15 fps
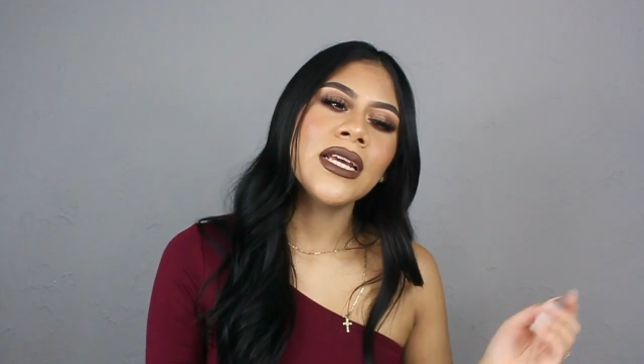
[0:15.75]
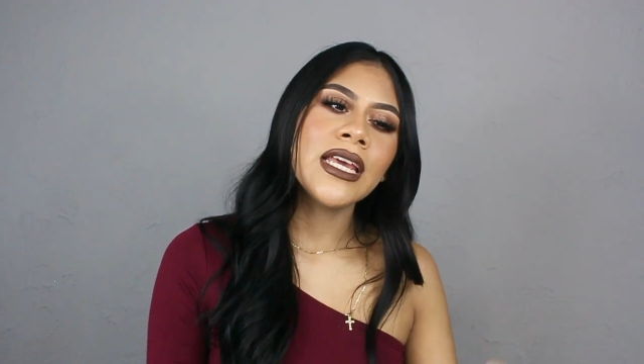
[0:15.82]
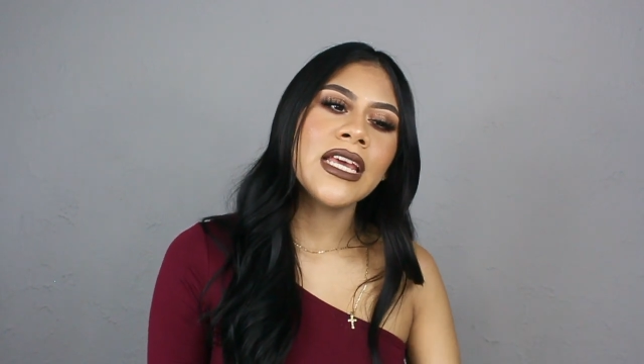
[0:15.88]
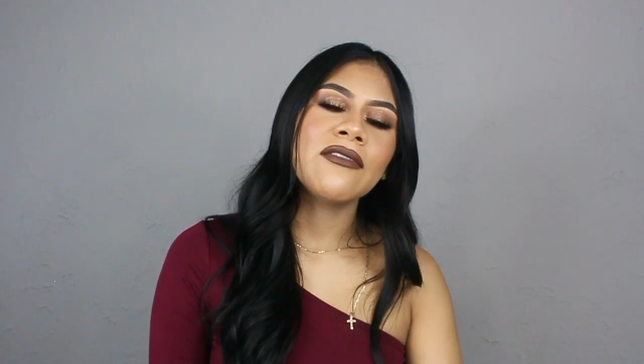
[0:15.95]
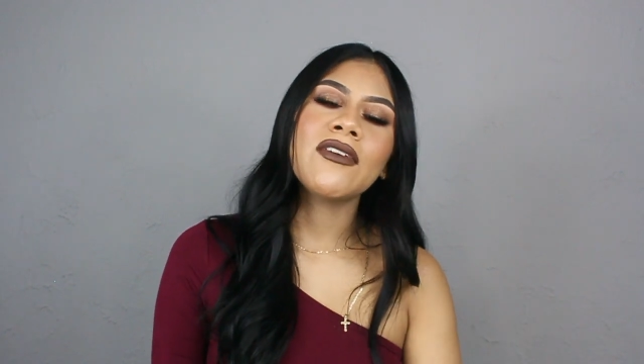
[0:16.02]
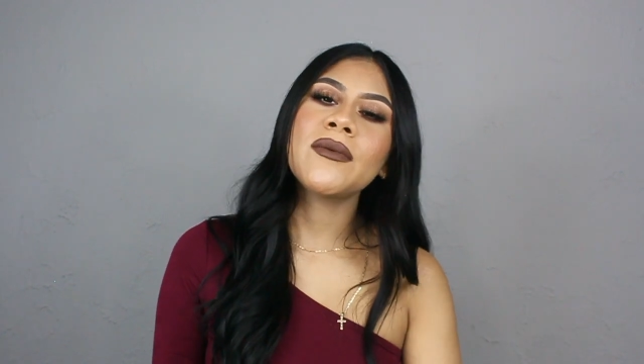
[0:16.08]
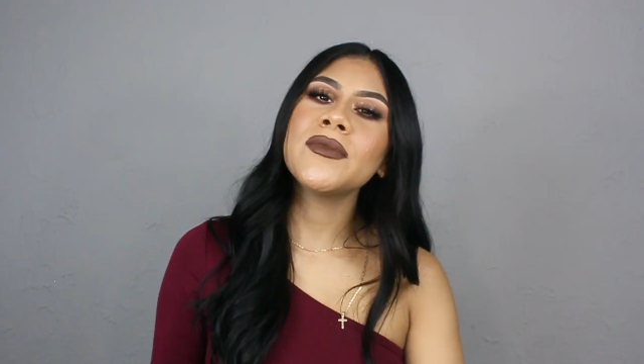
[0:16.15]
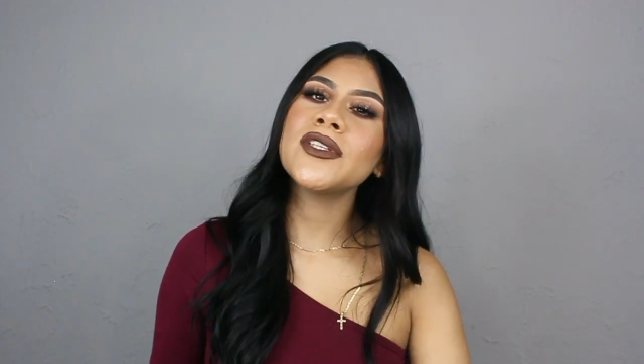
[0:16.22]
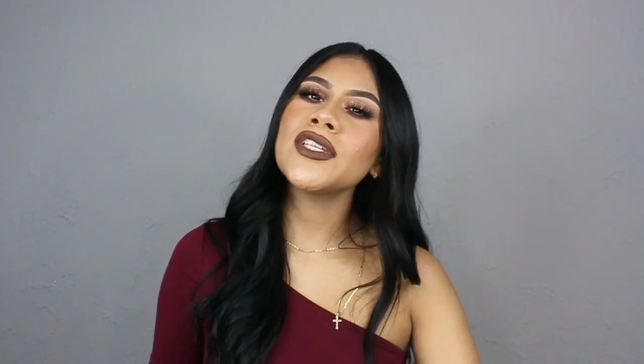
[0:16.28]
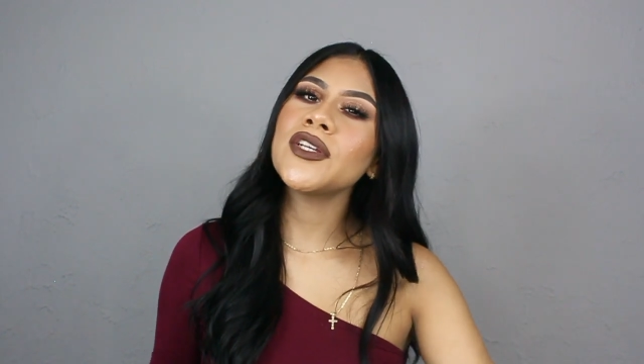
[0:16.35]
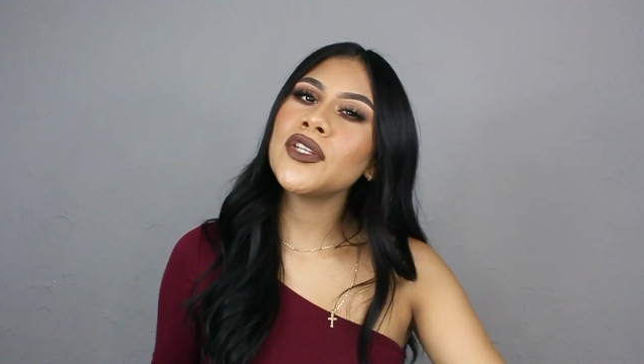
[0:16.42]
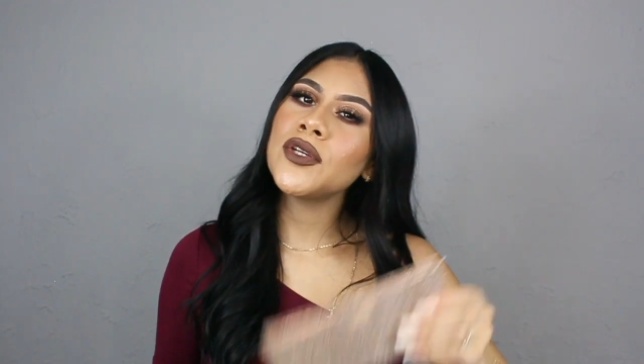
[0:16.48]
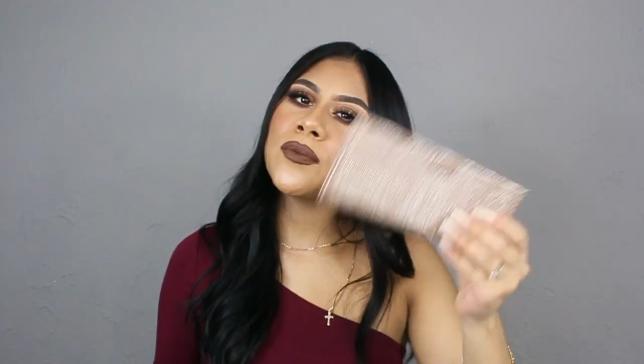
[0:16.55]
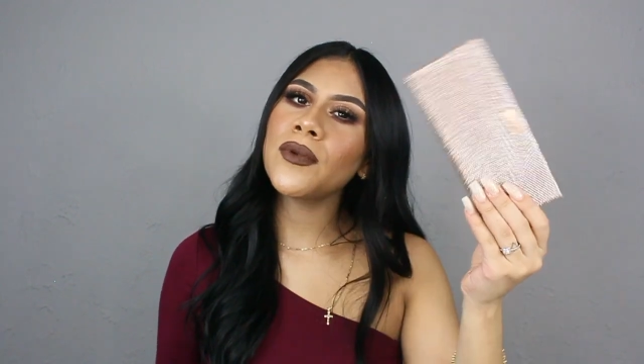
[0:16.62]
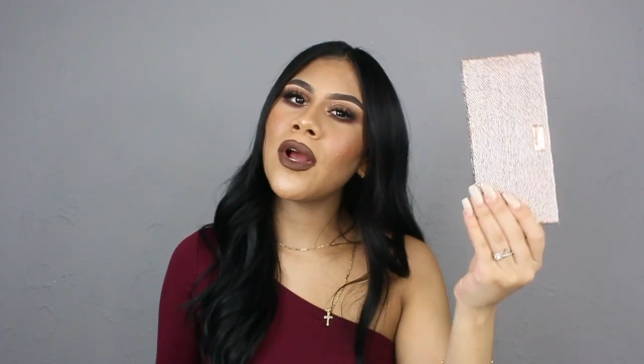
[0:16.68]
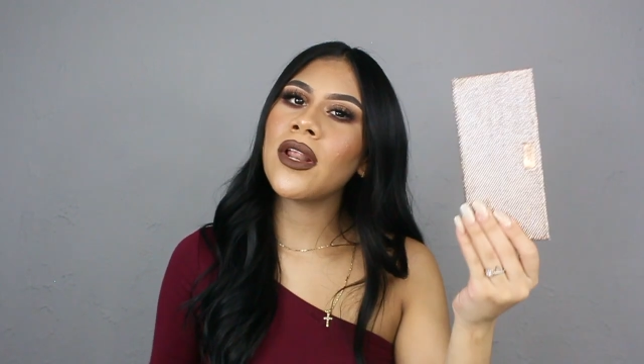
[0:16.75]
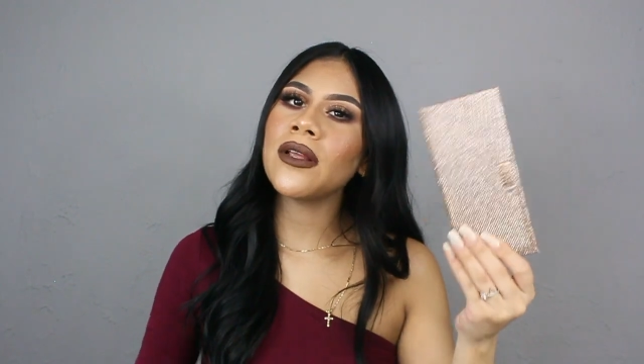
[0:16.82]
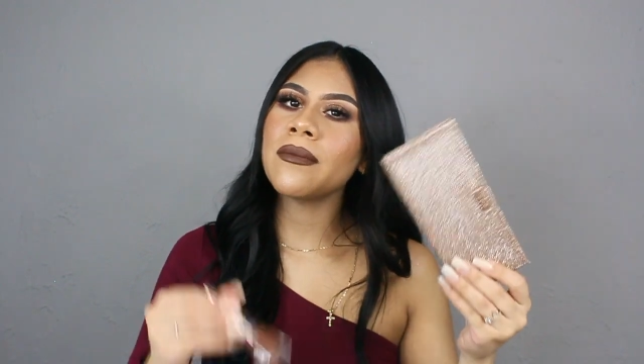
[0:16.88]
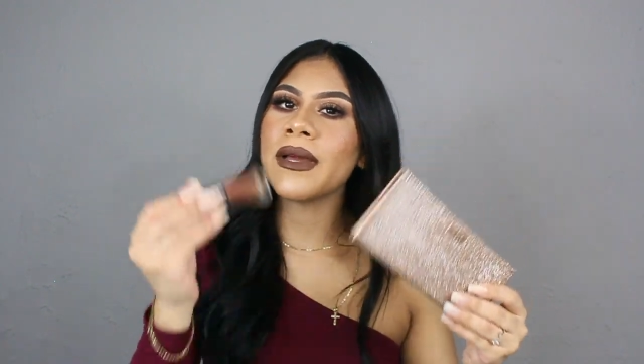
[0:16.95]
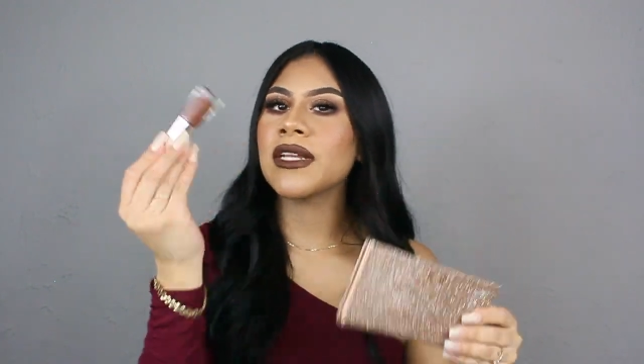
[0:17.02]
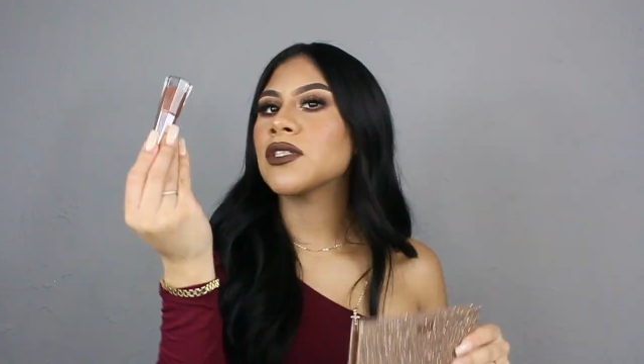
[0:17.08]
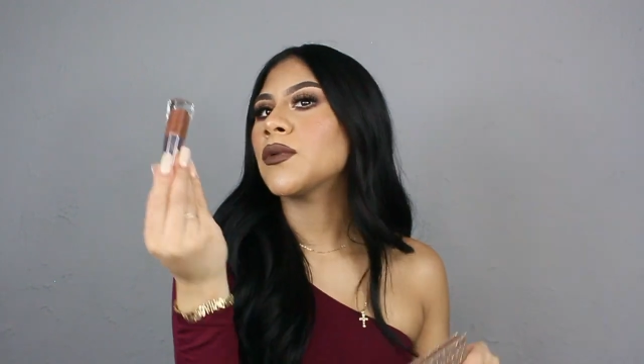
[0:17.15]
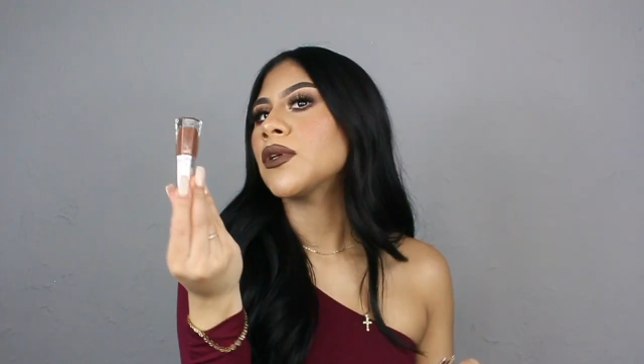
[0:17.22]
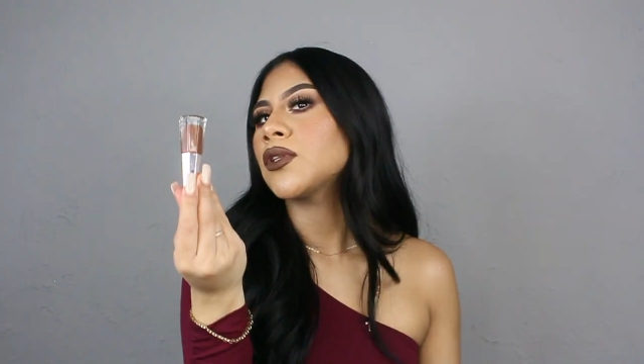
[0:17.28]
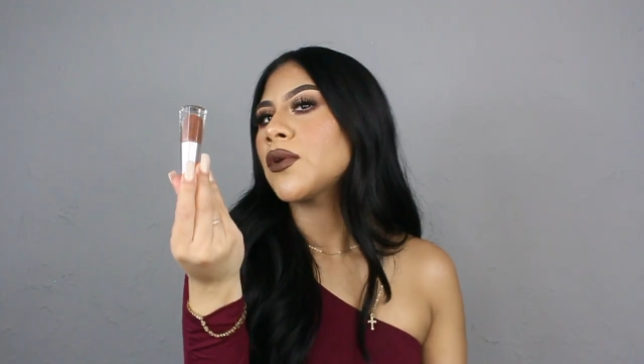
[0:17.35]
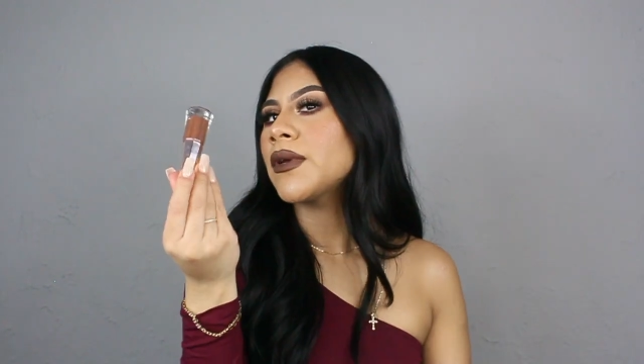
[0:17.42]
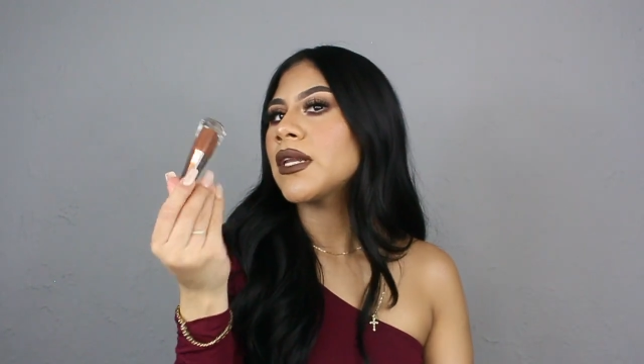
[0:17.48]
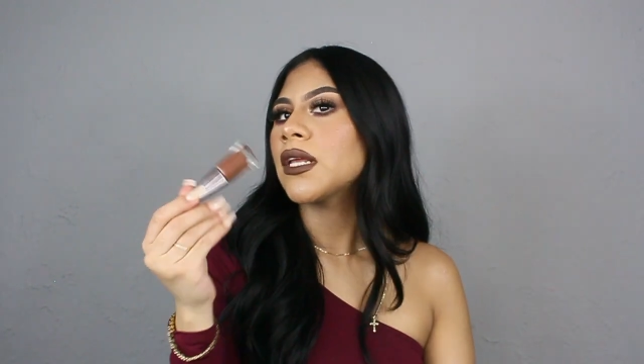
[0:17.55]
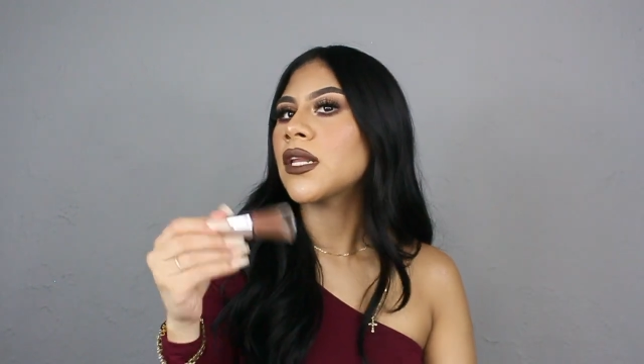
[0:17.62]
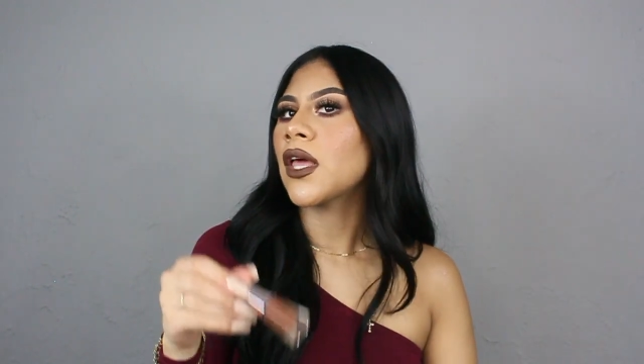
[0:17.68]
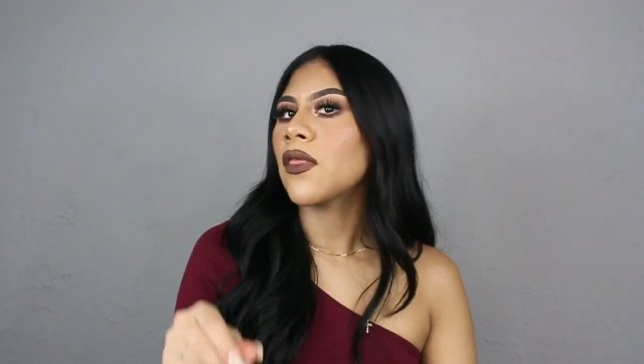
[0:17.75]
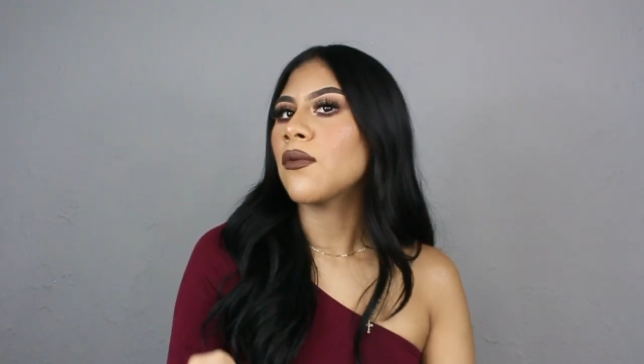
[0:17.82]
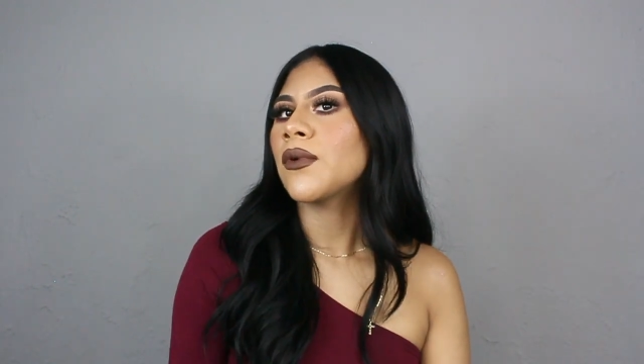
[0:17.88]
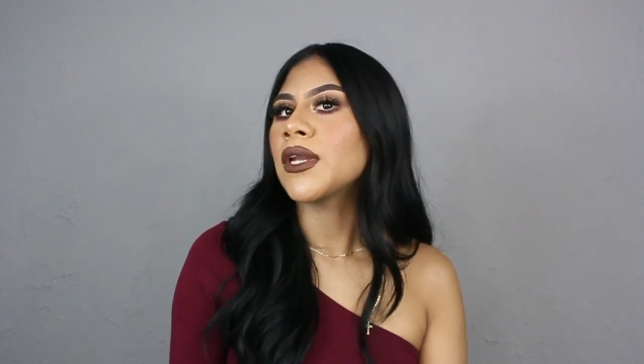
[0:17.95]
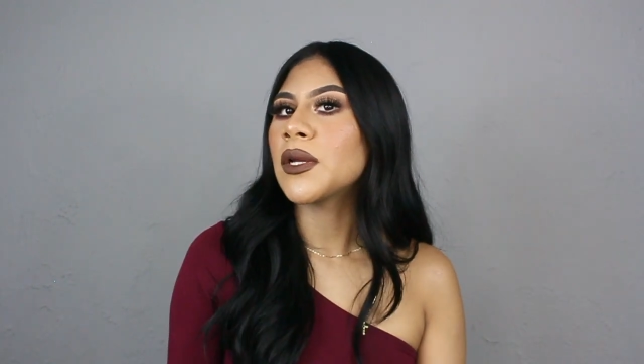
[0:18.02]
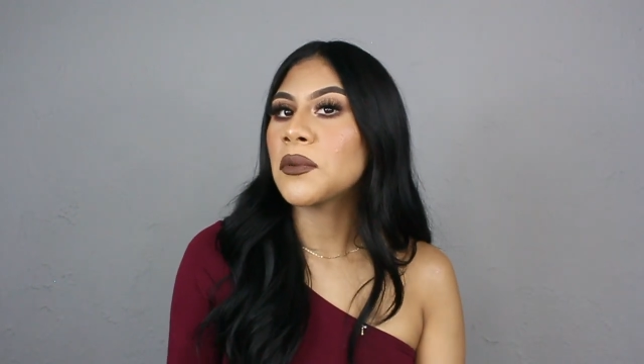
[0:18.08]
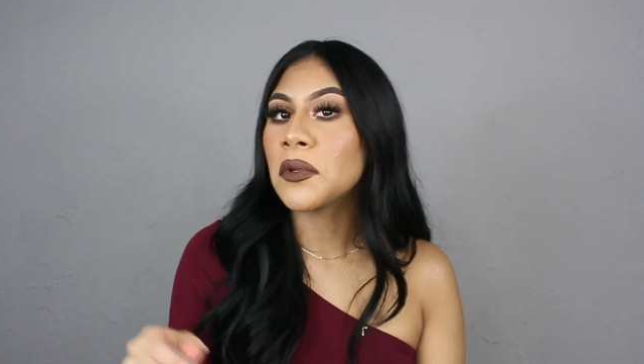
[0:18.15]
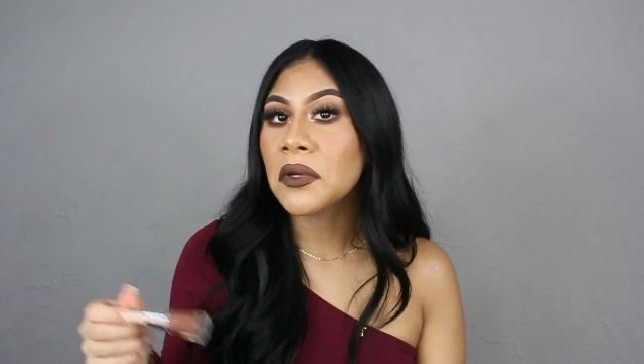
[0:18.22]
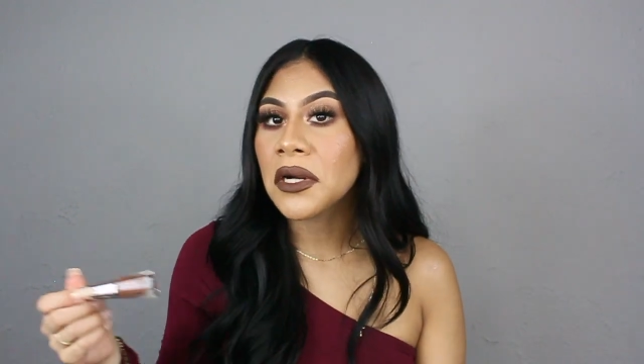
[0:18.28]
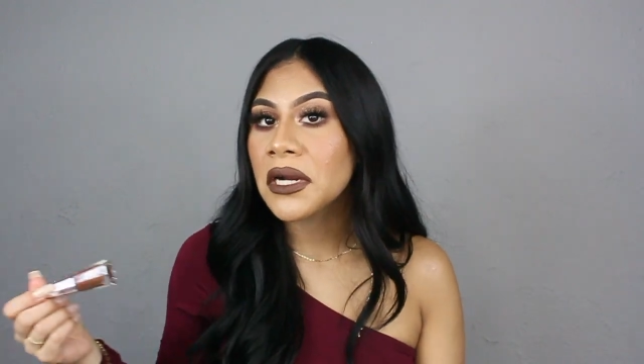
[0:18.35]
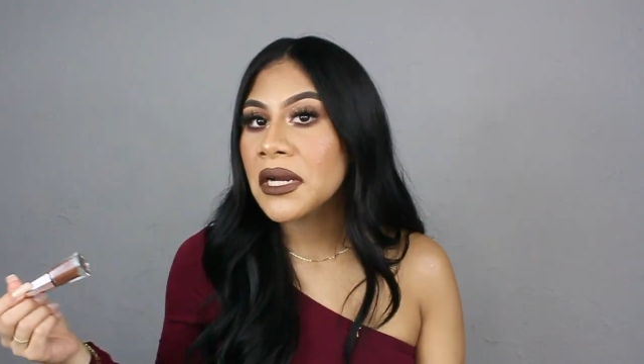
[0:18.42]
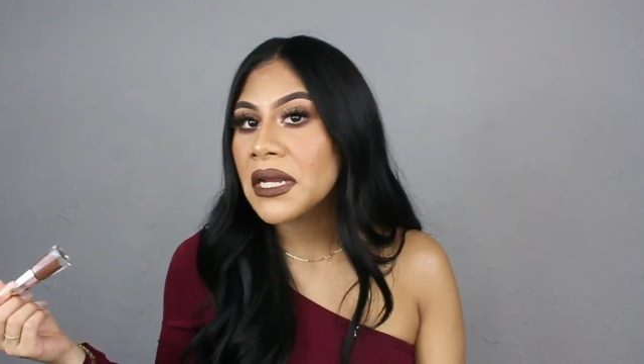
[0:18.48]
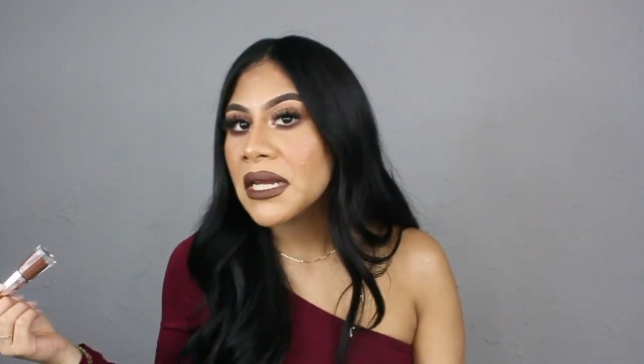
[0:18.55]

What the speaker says: If I'm using a new product, might as well throw in another one. It won't hurt